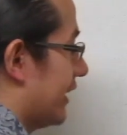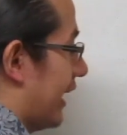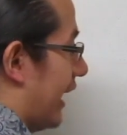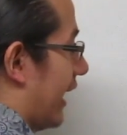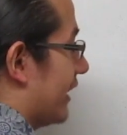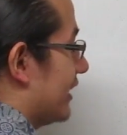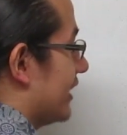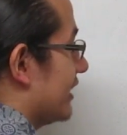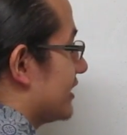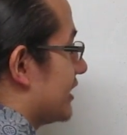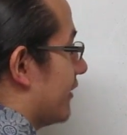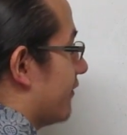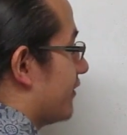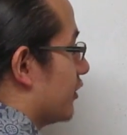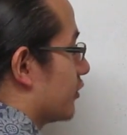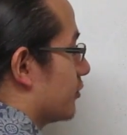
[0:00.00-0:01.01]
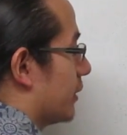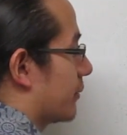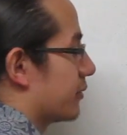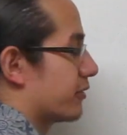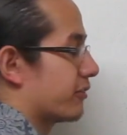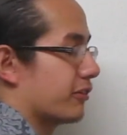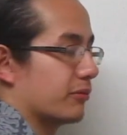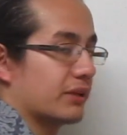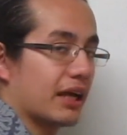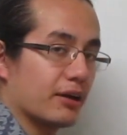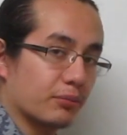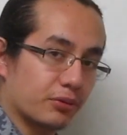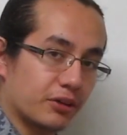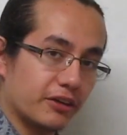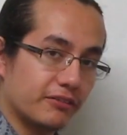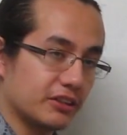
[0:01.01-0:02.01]
And this, if you remember from that
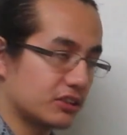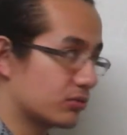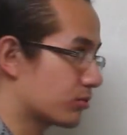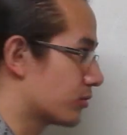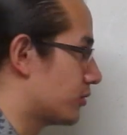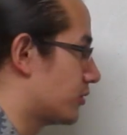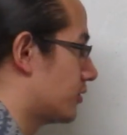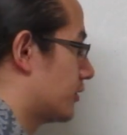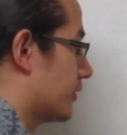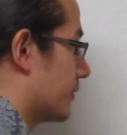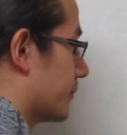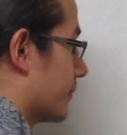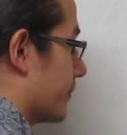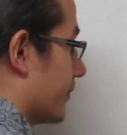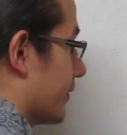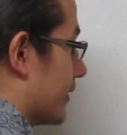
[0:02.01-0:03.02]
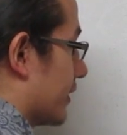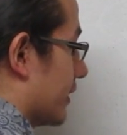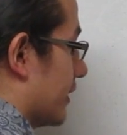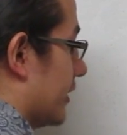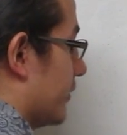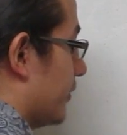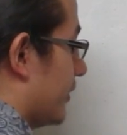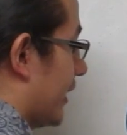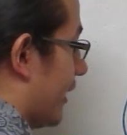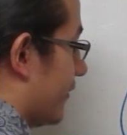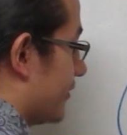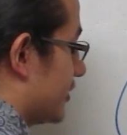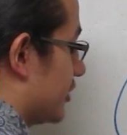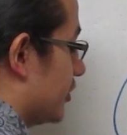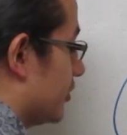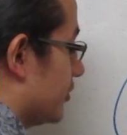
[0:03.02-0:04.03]
previous rule, we
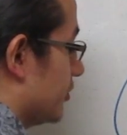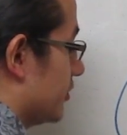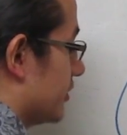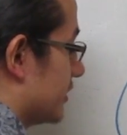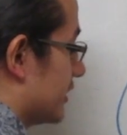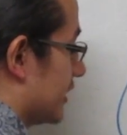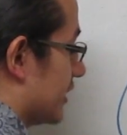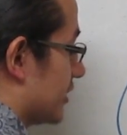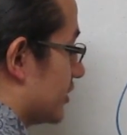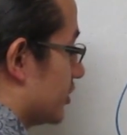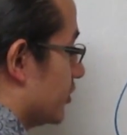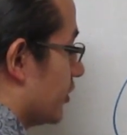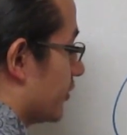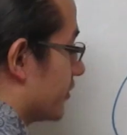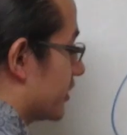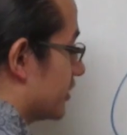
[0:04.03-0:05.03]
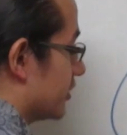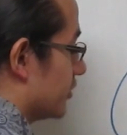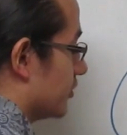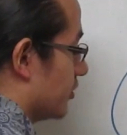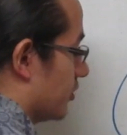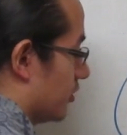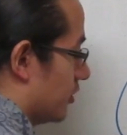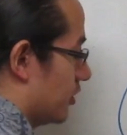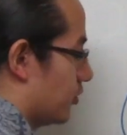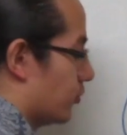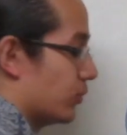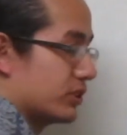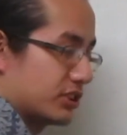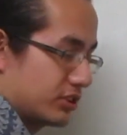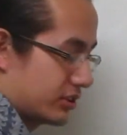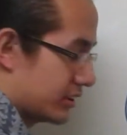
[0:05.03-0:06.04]
have 2 to the 2 over 2,
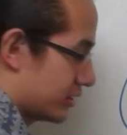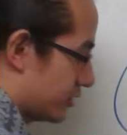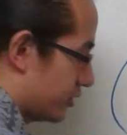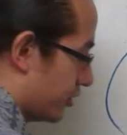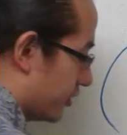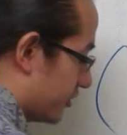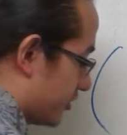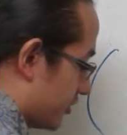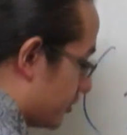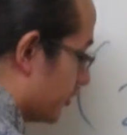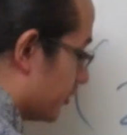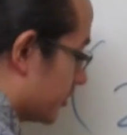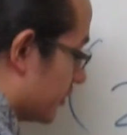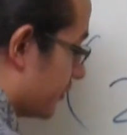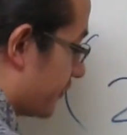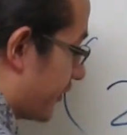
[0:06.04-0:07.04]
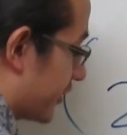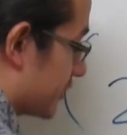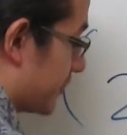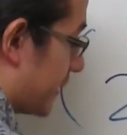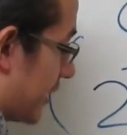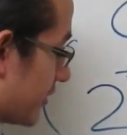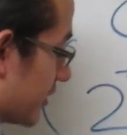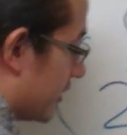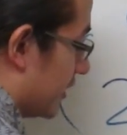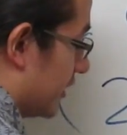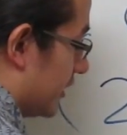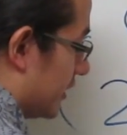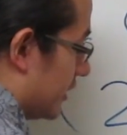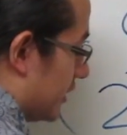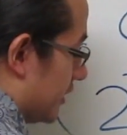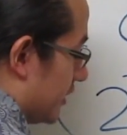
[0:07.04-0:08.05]
which is just 2 to the 1st power,
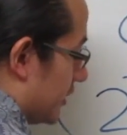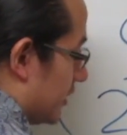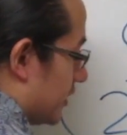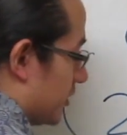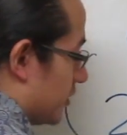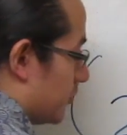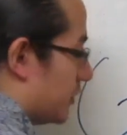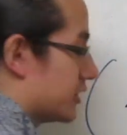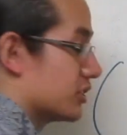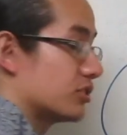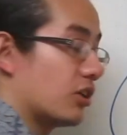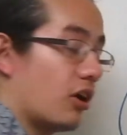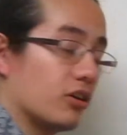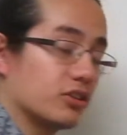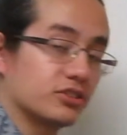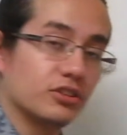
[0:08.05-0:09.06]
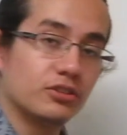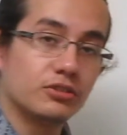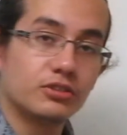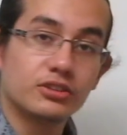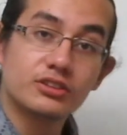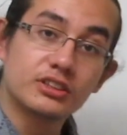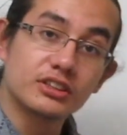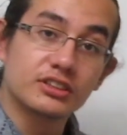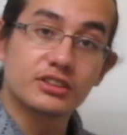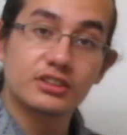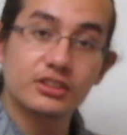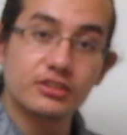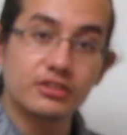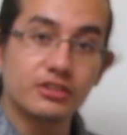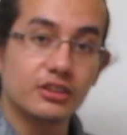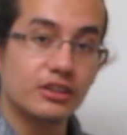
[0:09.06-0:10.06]
which is also just
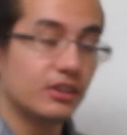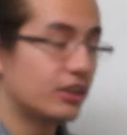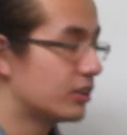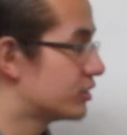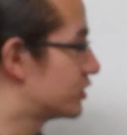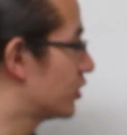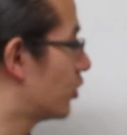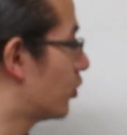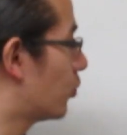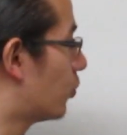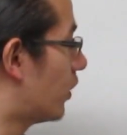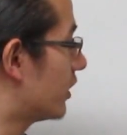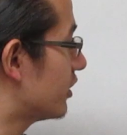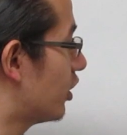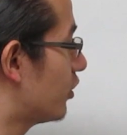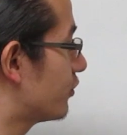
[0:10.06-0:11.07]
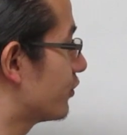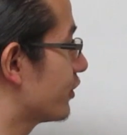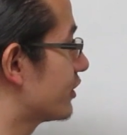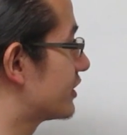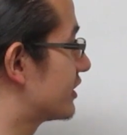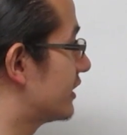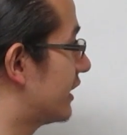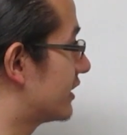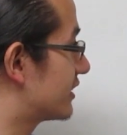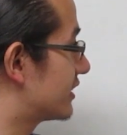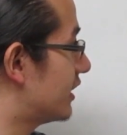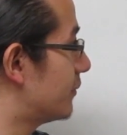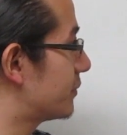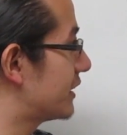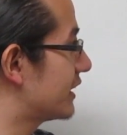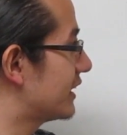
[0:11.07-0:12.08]
2. So 1 over
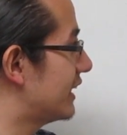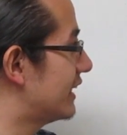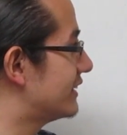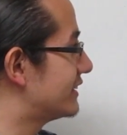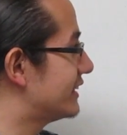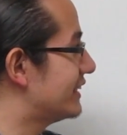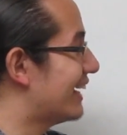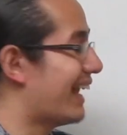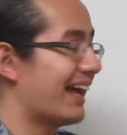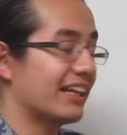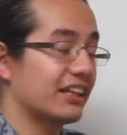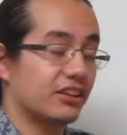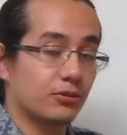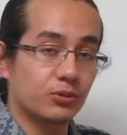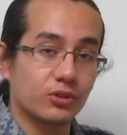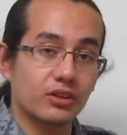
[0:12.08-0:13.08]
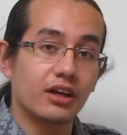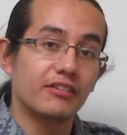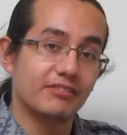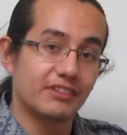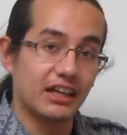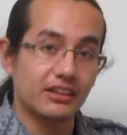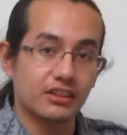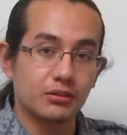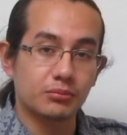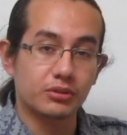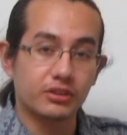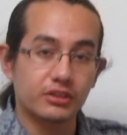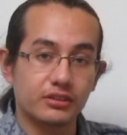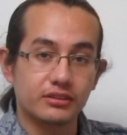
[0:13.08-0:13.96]
something is the nth root of that number.